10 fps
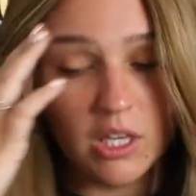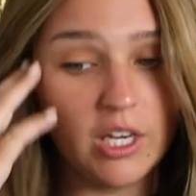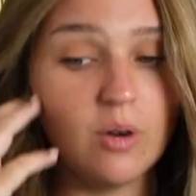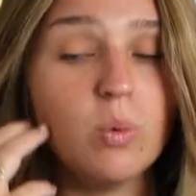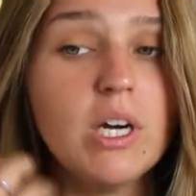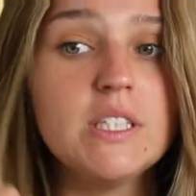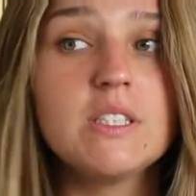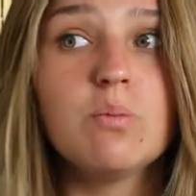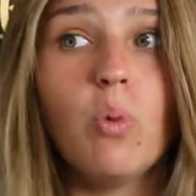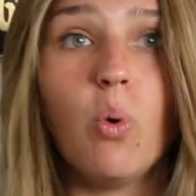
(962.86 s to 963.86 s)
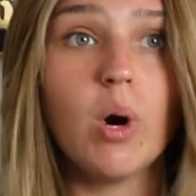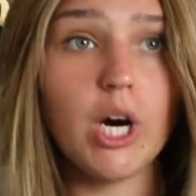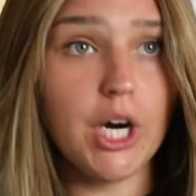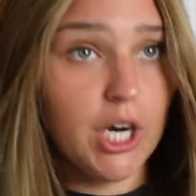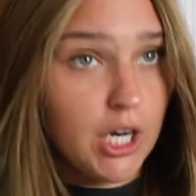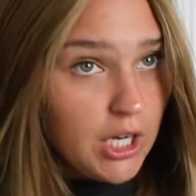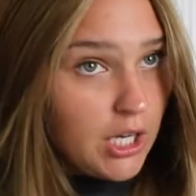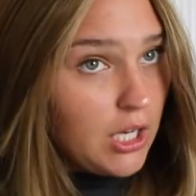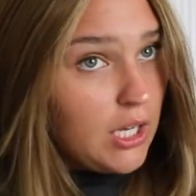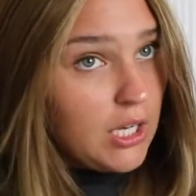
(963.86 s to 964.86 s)
It was more
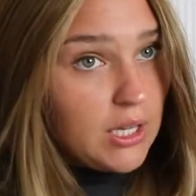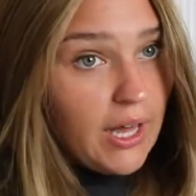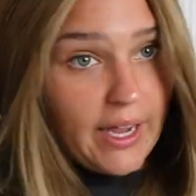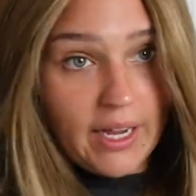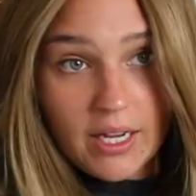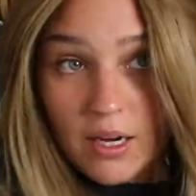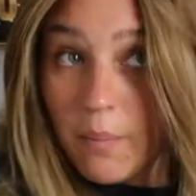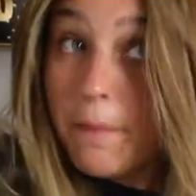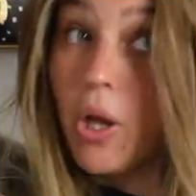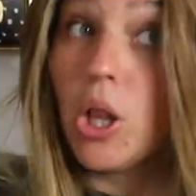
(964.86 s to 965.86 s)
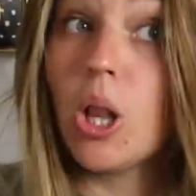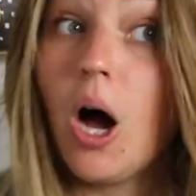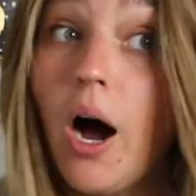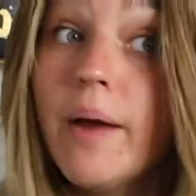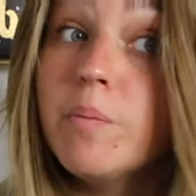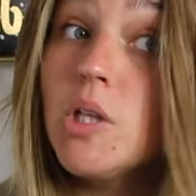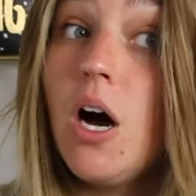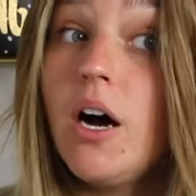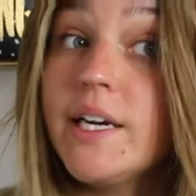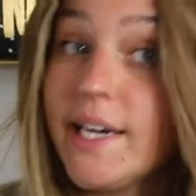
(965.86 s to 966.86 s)
like blonde
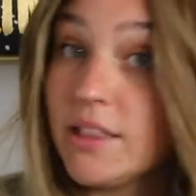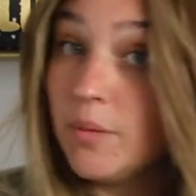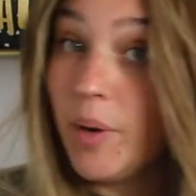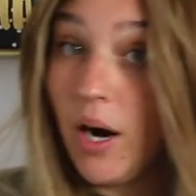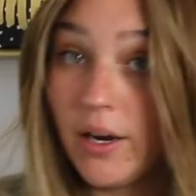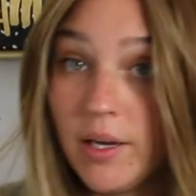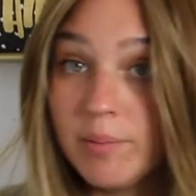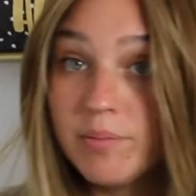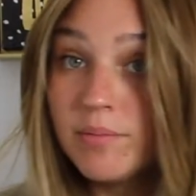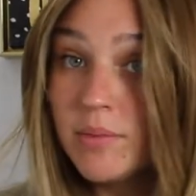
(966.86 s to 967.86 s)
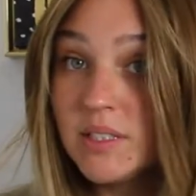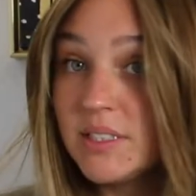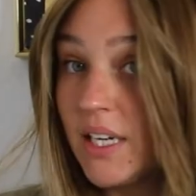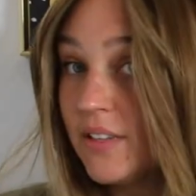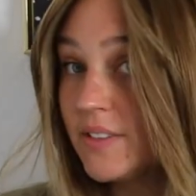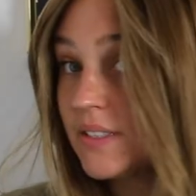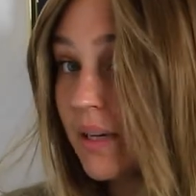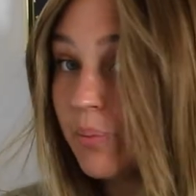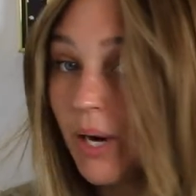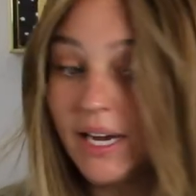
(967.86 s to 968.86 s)
blonde at the bottom instead of this
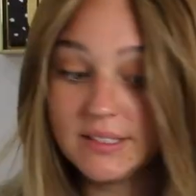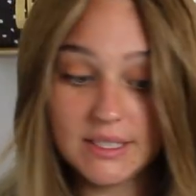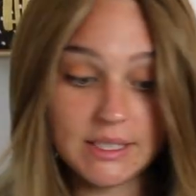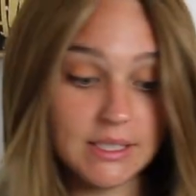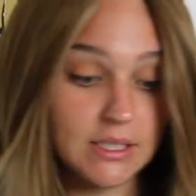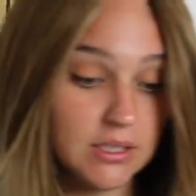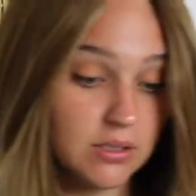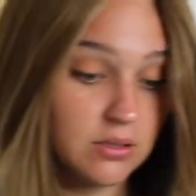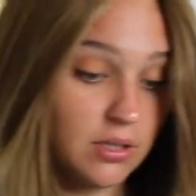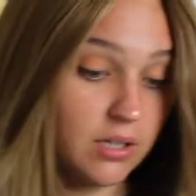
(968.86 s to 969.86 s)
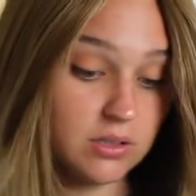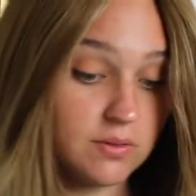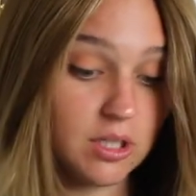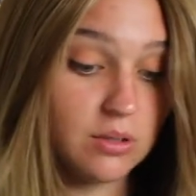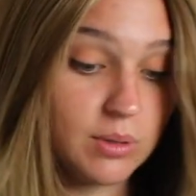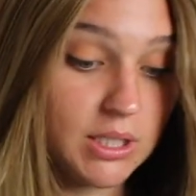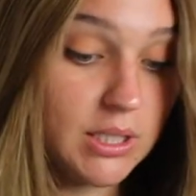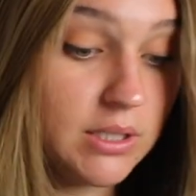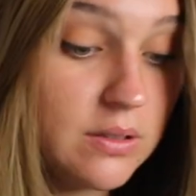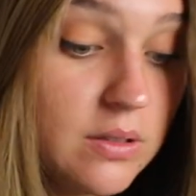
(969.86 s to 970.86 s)
like brassy, I don't even know what it
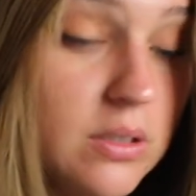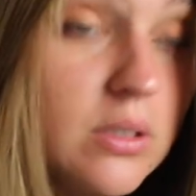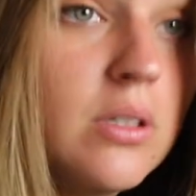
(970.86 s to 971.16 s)
is.